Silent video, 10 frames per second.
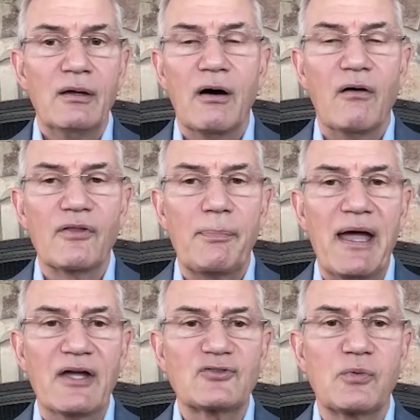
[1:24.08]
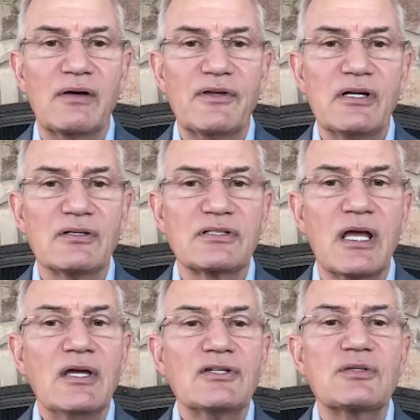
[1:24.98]
Over the past 12 years,
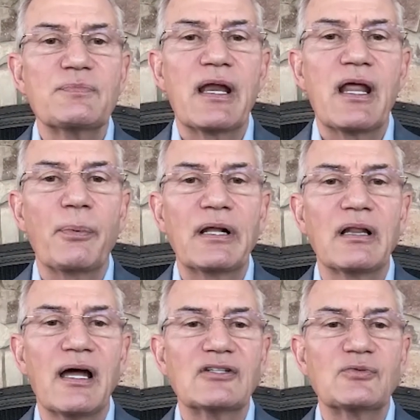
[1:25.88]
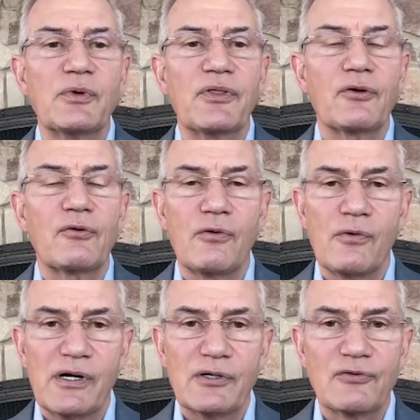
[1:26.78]
she's been helping clients with
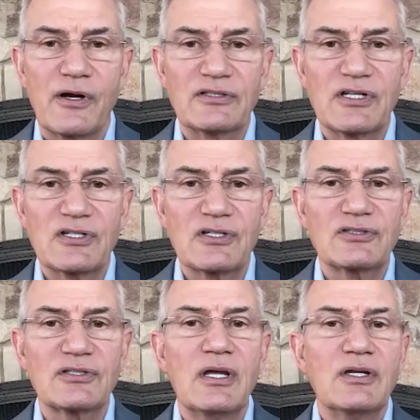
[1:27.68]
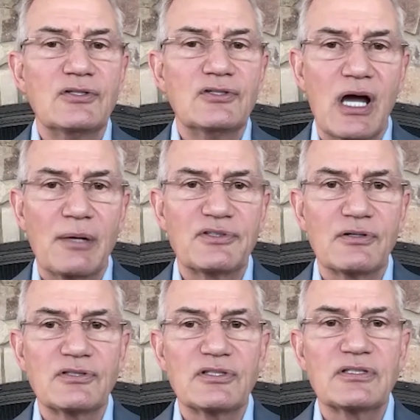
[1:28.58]
career transitions, job
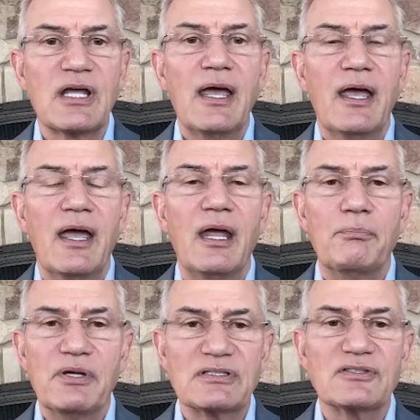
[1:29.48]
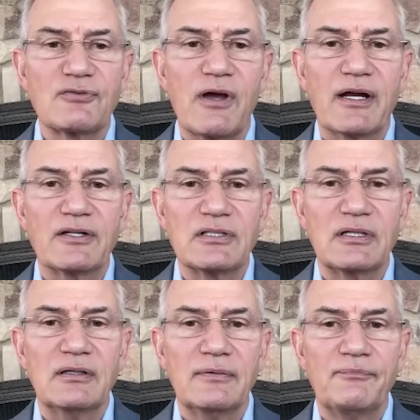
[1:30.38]
searches, and business strategy.
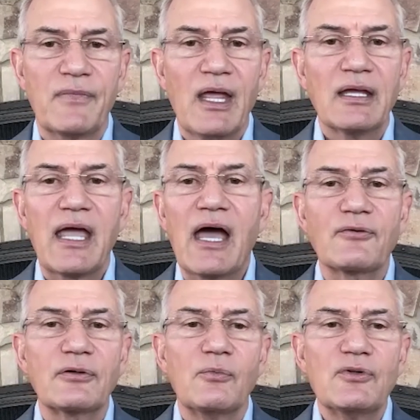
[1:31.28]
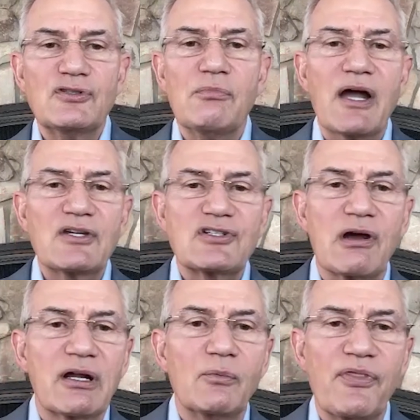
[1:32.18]
Catherine, would you mind
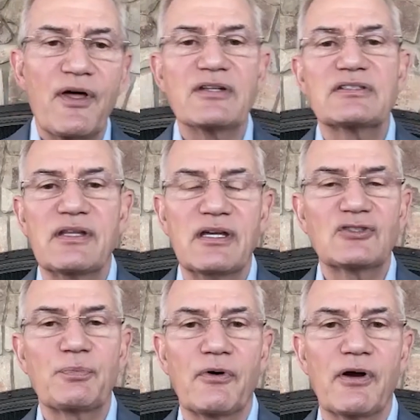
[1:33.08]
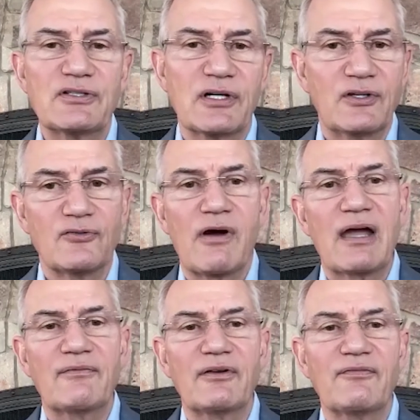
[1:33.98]
sharing with us the inspiration and
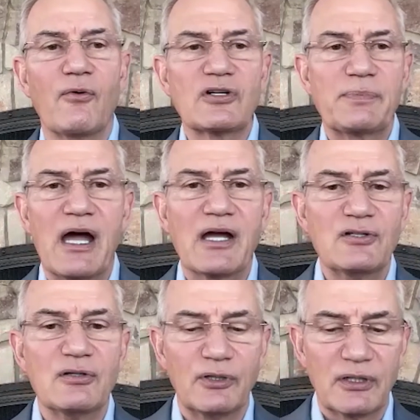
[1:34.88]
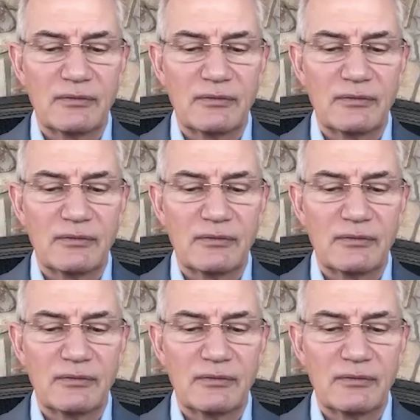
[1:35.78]
driving force behind your book?